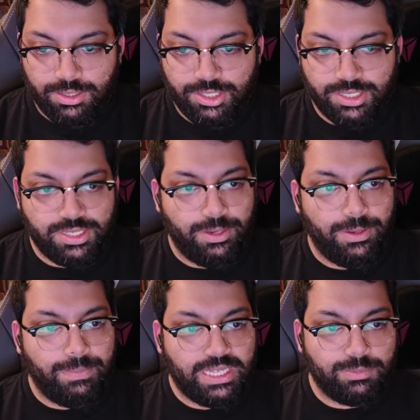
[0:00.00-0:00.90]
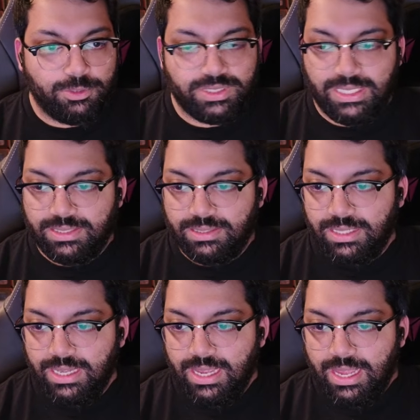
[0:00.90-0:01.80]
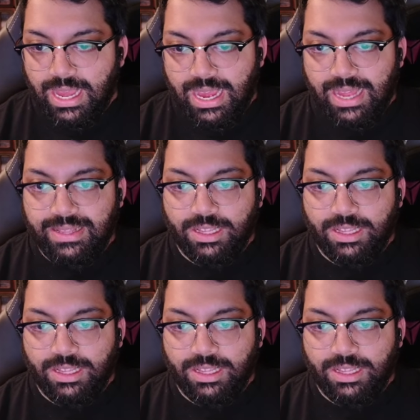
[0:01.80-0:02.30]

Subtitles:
just so it makes more sense. And